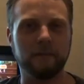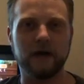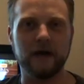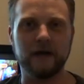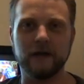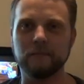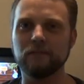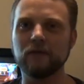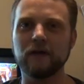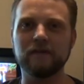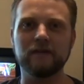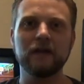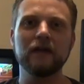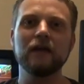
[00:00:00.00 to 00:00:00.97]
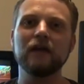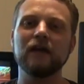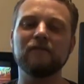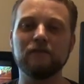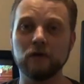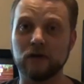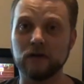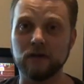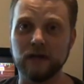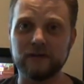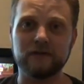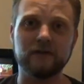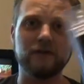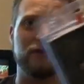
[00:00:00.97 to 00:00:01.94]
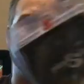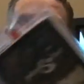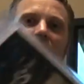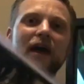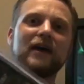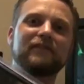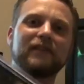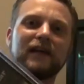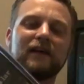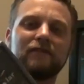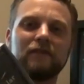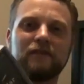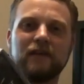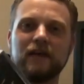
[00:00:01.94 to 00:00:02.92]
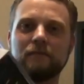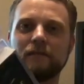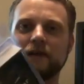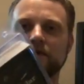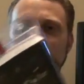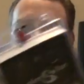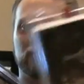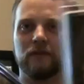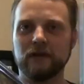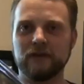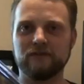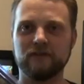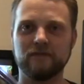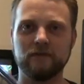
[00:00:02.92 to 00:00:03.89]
buying it. Plus, if you're a collector, you have to have this game now in your collection.